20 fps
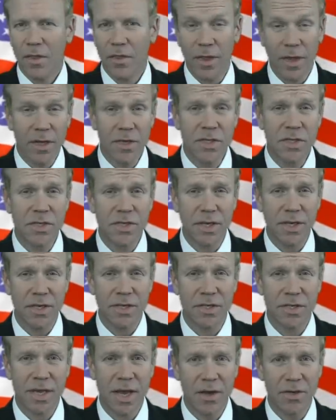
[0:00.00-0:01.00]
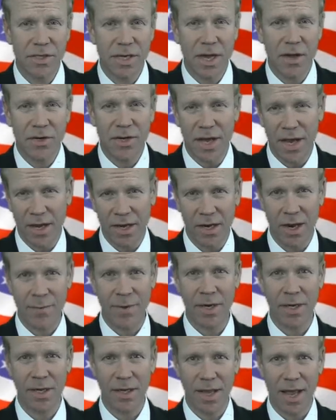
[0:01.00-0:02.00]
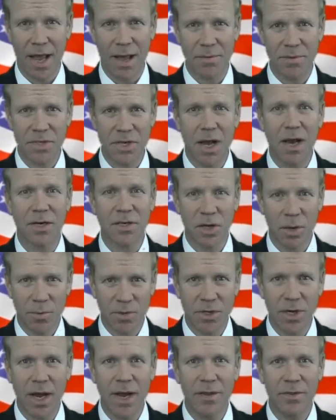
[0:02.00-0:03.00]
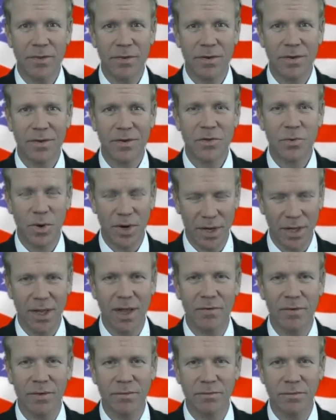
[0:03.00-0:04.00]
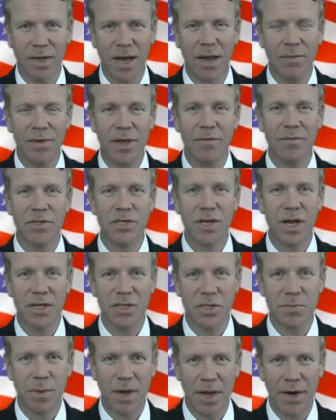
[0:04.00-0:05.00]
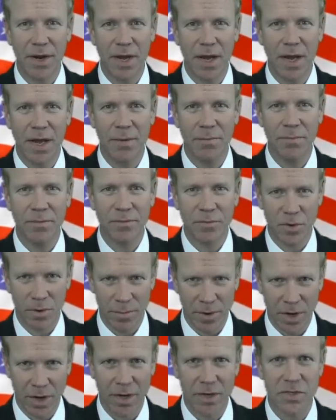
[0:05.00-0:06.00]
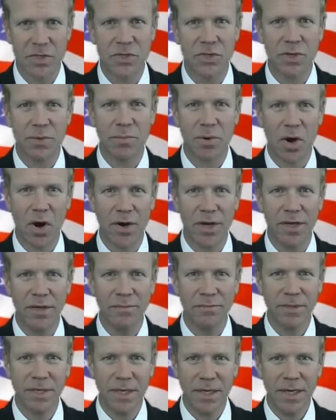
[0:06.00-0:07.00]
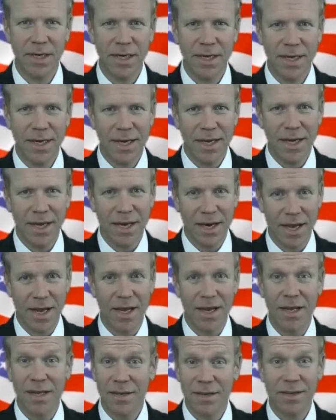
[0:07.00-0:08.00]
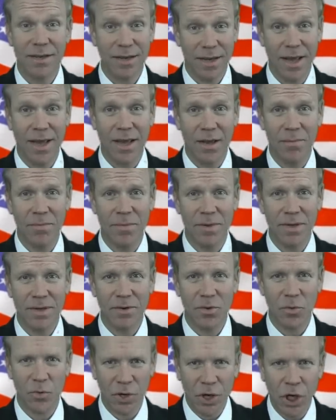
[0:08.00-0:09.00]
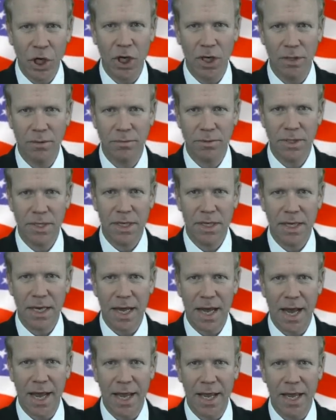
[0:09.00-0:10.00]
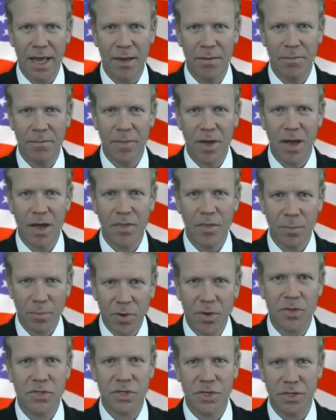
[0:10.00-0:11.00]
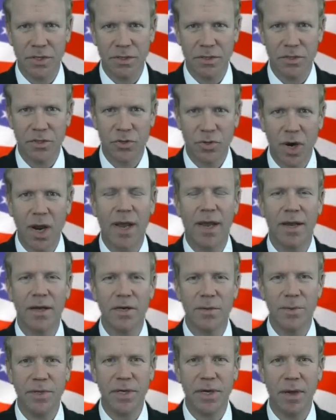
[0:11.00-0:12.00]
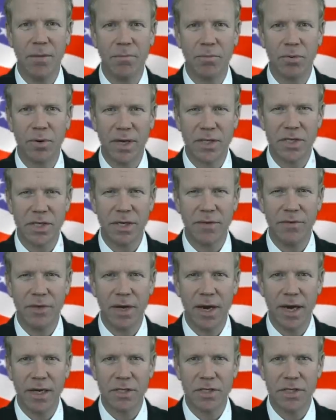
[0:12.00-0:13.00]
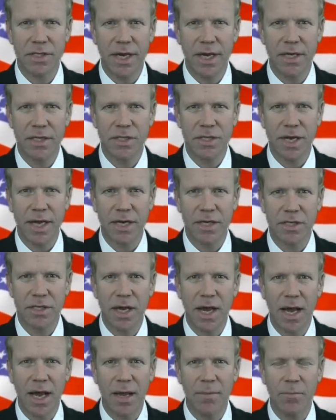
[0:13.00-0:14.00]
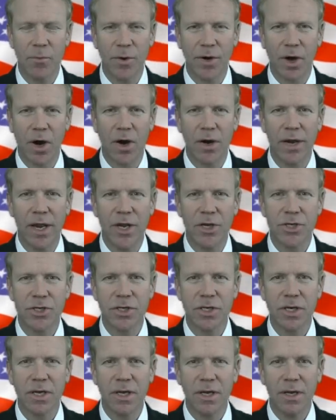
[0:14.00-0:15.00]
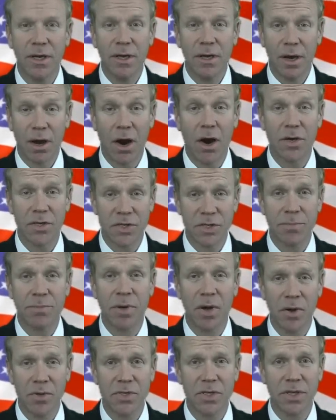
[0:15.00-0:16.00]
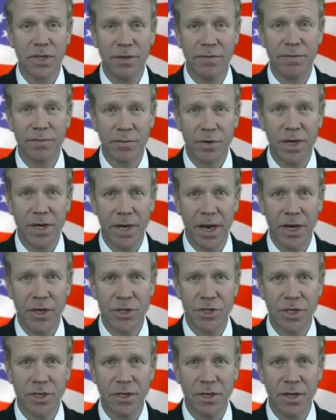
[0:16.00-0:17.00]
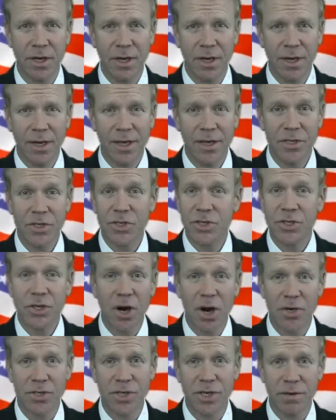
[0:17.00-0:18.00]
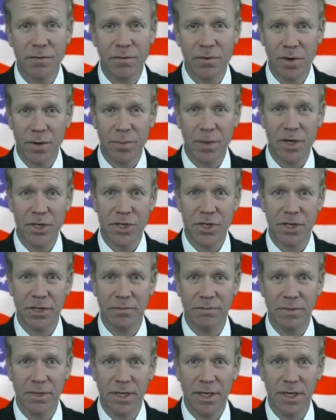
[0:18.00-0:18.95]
This is Countdown to Economic Collapse, October 9th, 2011. I'm David John Sponheim for America's Third Party, and I am real. I am the person trying to become President of the United States at a time when our nation, our supposedly free nation, is charging for admission.